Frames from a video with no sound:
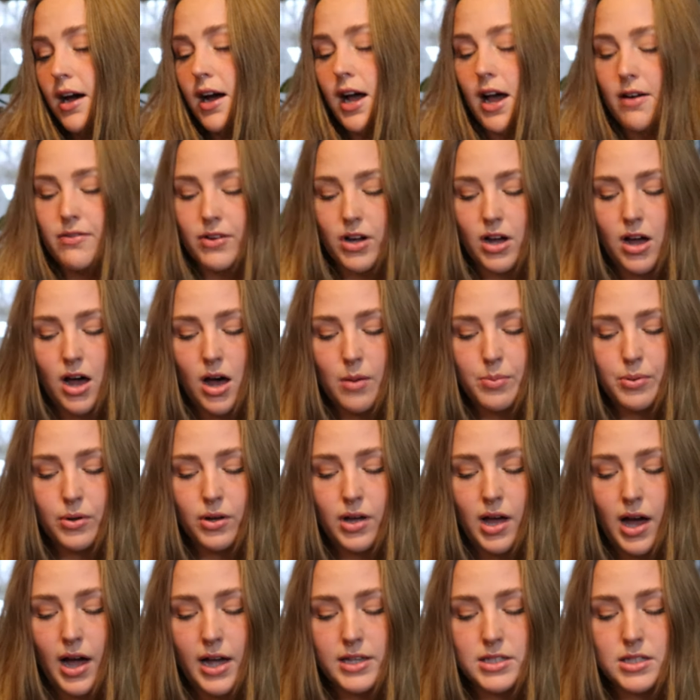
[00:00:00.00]
I have a couple
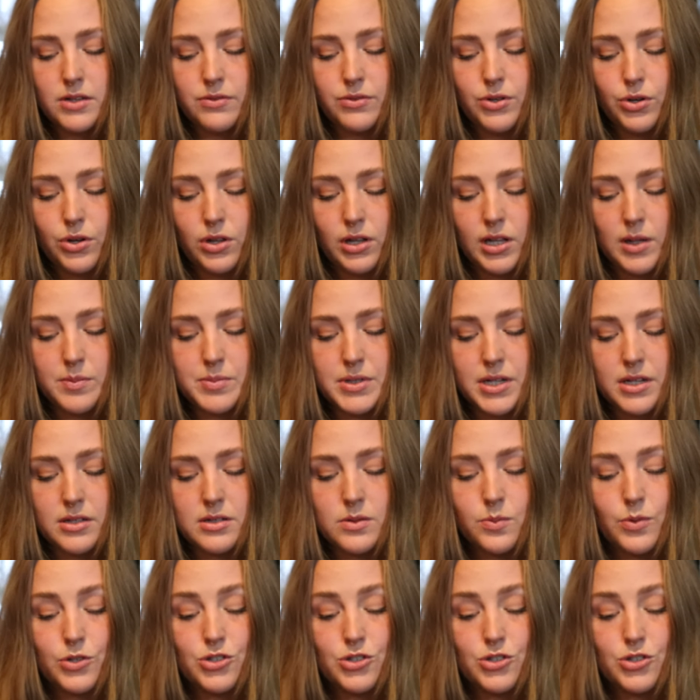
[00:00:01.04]
kinds of eucalyptus,